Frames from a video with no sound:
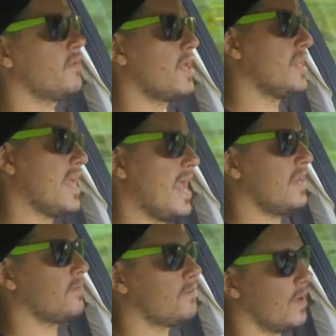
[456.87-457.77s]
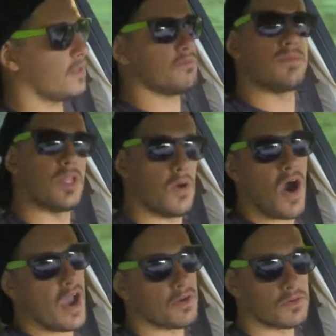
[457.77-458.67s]
it had a
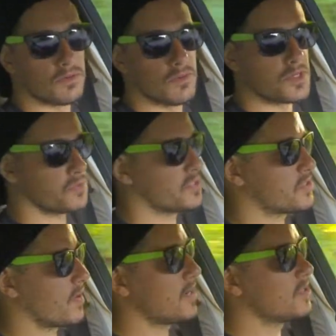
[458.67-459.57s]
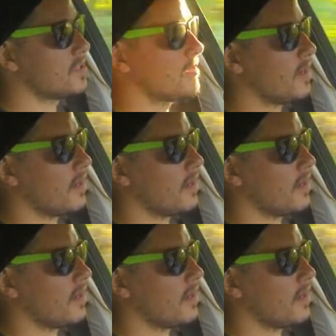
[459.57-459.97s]
low idle, which was strange.